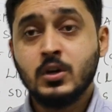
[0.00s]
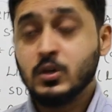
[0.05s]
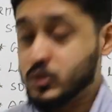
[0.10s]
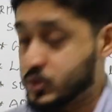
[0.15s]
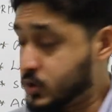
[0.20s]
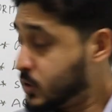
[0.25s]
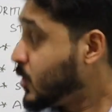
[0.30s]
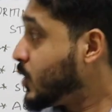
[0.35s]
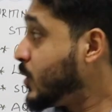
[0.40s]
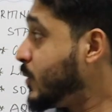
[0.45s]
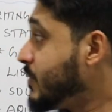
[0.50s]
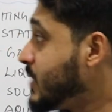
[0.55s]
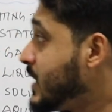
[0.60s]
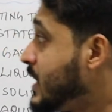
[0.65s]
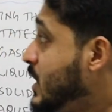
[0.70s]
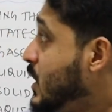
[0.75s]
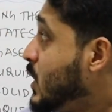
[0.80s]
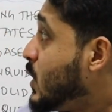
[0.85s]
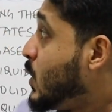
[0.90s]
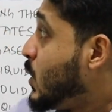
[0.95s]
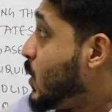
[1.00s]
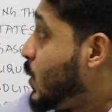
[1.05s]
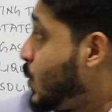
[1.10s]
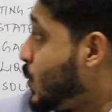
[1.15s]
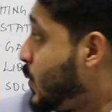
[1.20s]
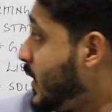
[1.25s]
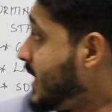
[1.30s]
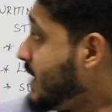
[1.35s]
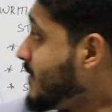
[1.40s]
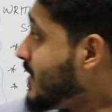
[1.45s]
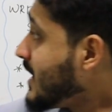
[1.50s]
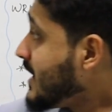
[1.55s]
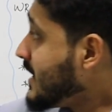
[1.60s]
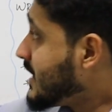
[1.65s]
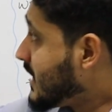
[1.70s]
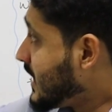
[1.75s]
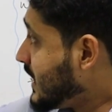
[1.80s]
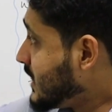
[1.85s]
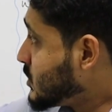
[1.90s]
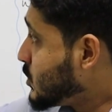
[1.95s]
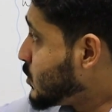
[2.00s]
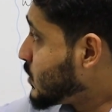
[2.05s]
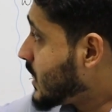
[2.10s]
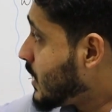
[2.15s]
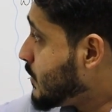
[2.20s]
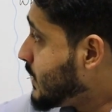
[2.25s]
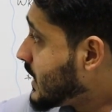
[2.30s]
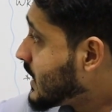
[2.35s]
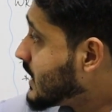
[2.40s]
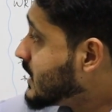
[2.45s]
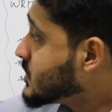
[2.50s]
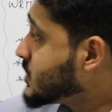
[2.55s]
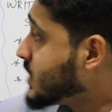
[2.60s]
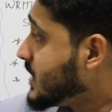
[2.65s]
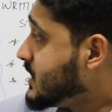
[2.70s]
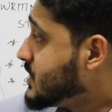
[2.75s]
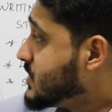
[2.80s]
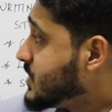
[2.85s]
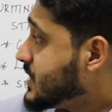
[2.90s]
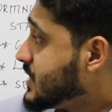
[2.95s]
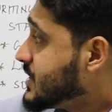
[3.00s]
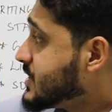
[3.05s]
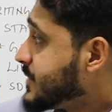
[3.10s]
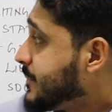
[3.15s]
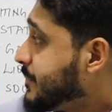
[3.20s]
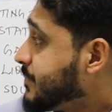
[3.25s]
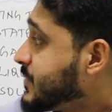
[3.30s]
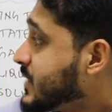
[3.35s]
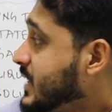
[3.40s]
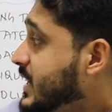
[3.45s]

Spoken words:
So whenever I teach you chemical changes,